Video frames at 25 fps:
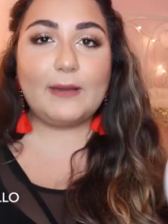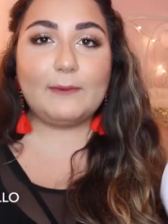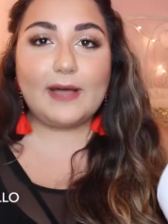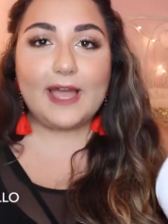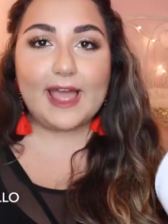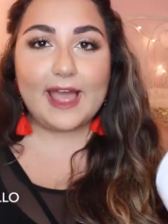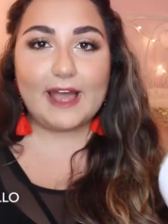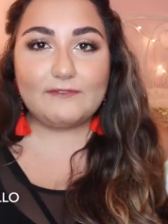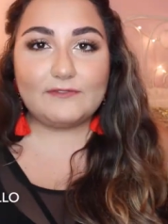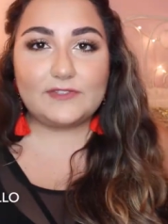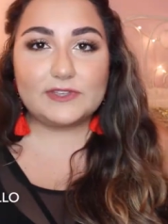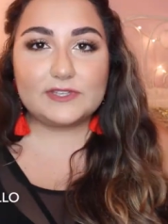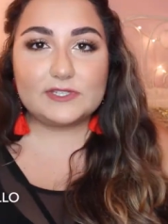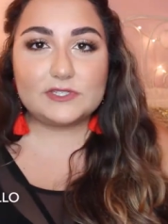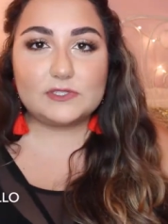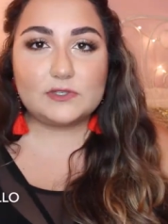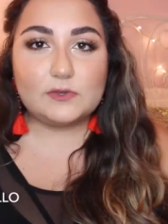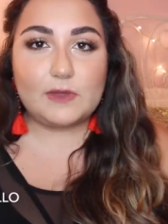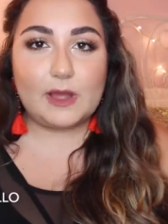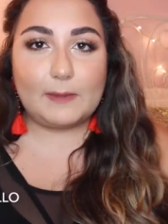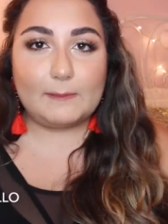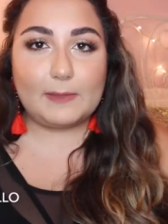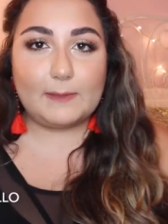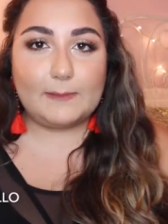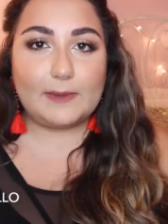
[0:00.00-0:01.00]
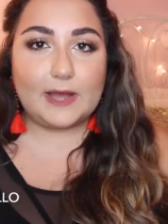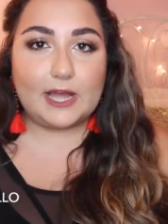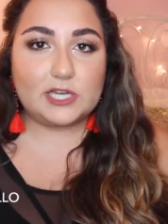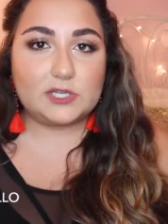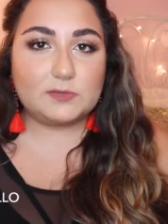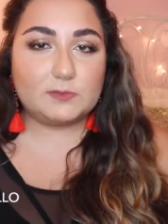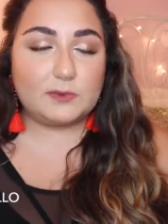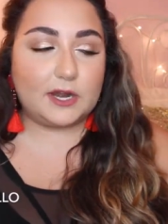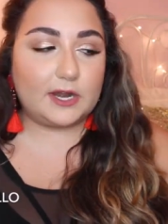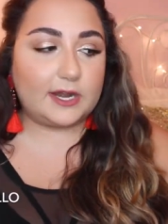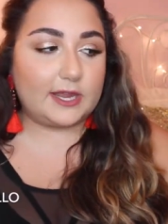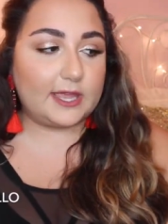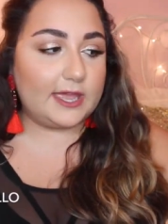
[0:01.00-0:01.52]
I will have this suit on my
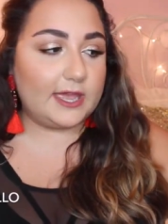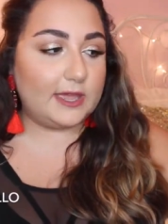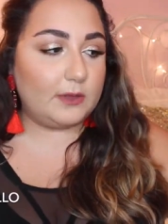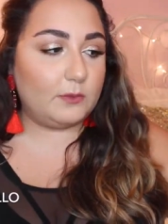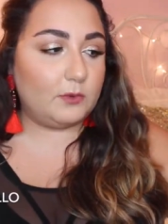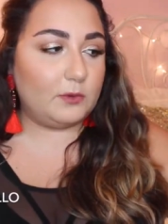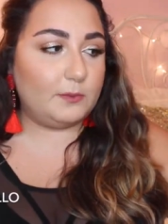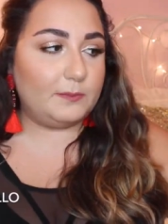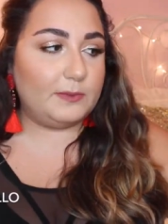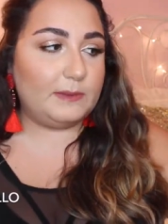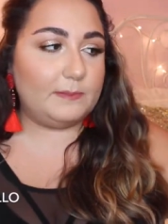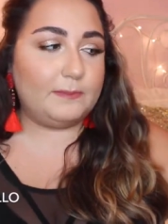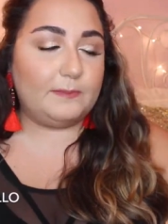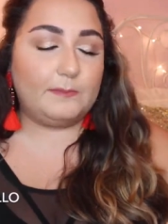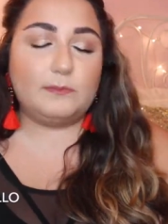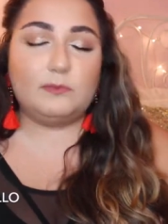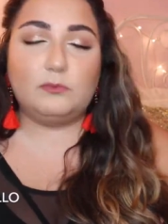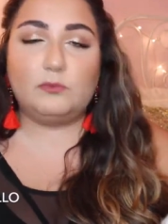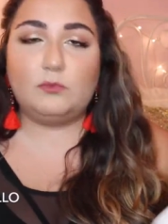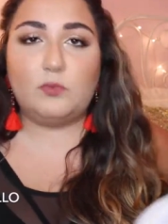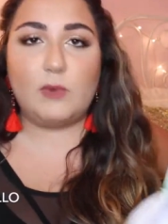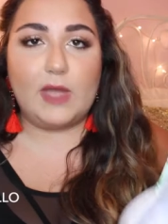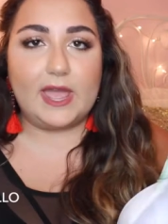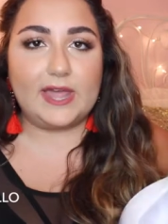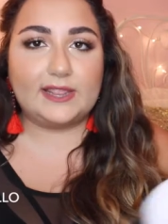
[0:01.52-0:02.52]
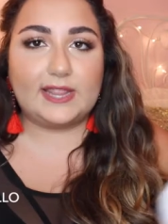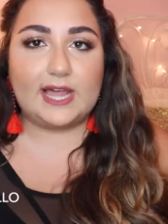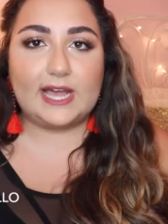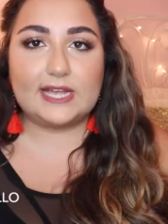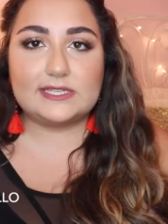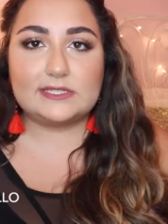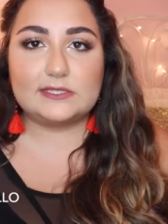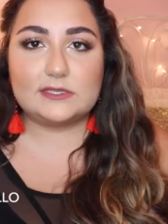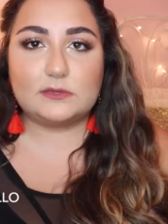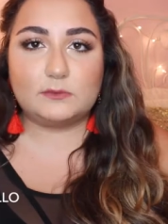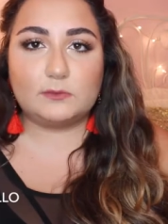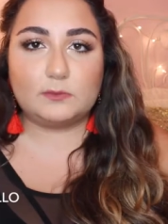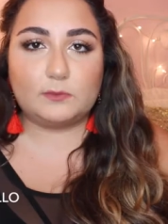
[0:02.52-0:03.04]
Poshmark. It will be way
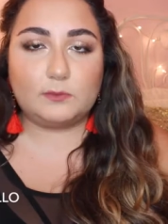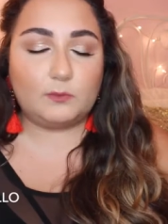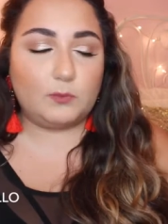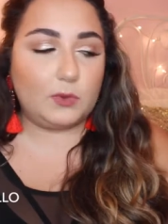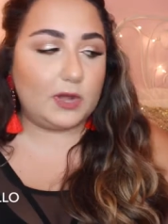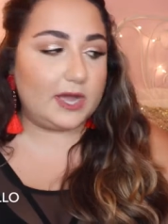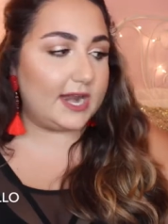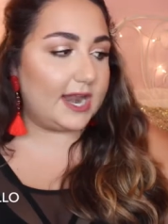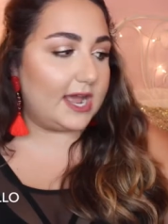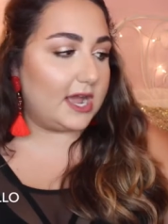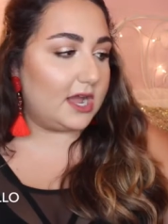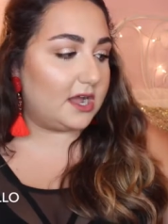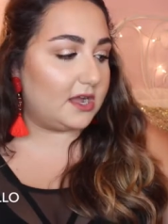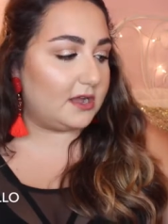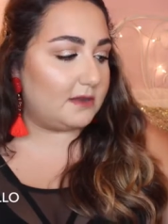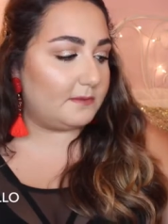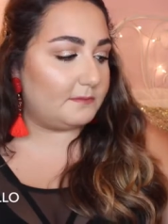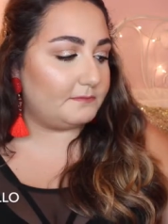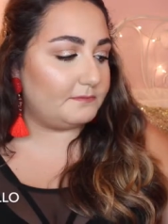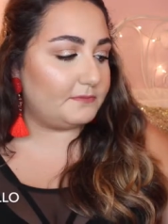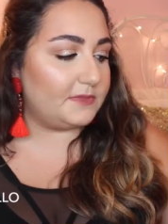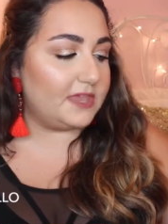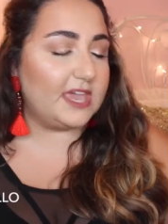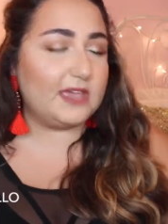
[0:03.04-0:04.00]
less than what um,